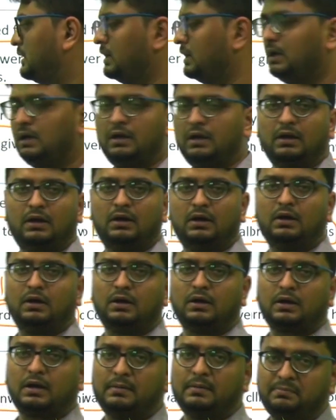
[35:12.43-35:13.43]

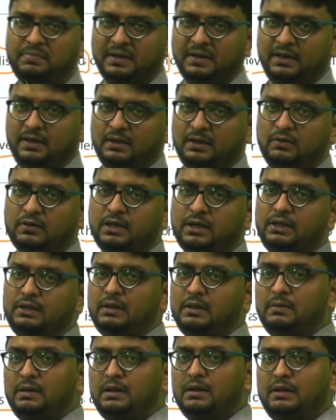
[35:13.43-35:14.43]
company, okay,
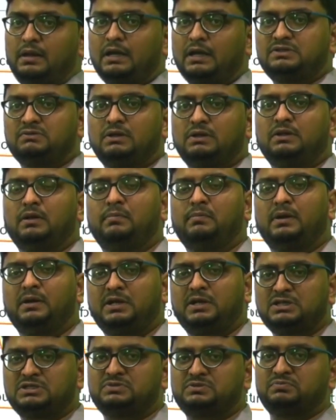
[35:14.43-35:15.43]
actually the
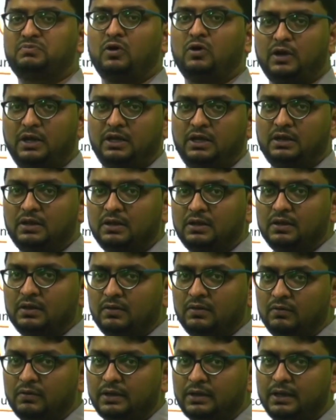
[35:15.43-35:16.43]
British body,
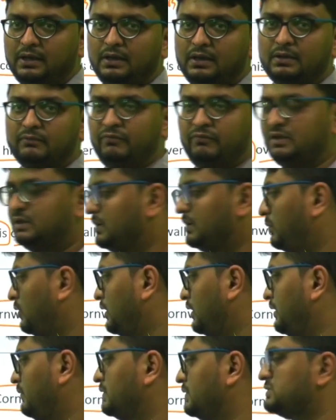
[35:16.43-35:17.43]
okay, with the
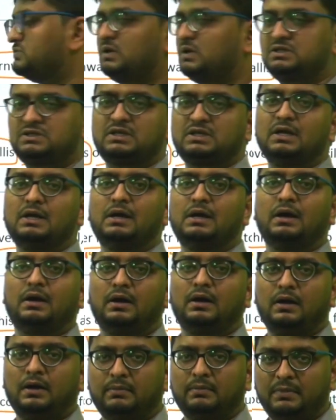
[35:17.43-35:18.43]
body which was
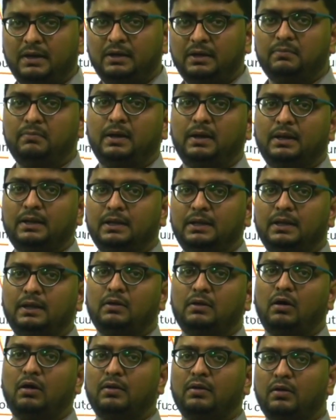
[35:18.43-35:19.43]
made by the
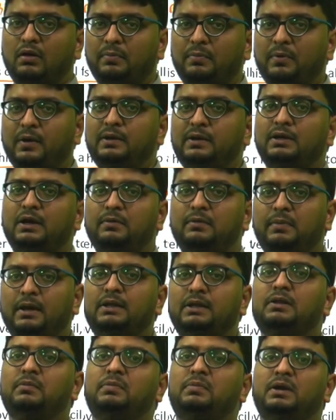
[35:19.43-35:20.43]
appointed by
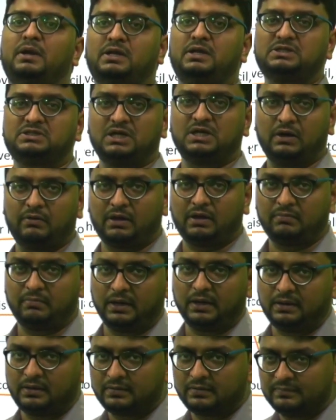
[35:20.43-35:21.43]
the British
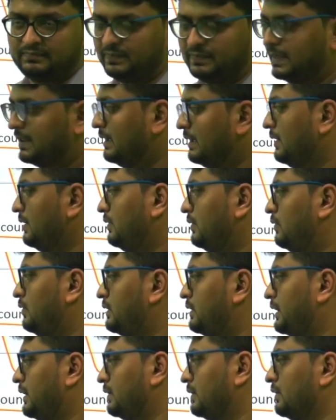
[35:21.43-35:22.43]
government.
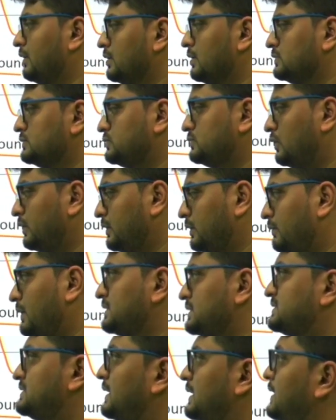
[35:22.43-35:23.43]
Okay, so it
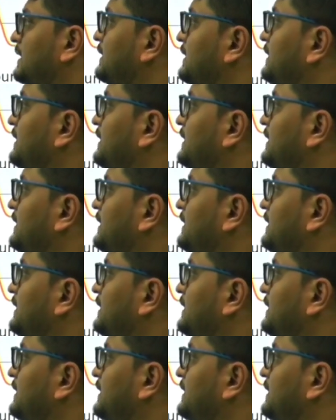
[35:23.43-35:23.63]
was said in the